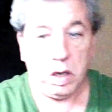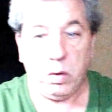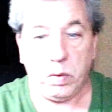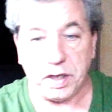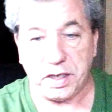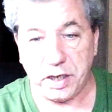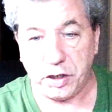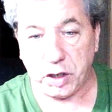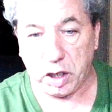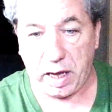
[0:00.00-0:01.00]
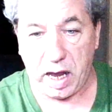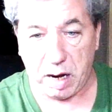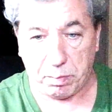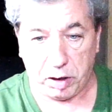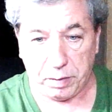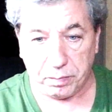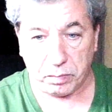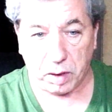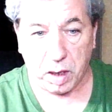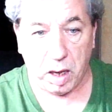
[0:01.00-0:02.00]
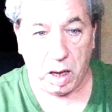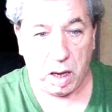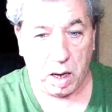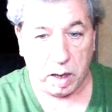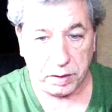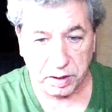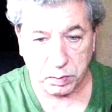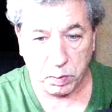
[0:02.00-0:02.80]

with a digital camera. This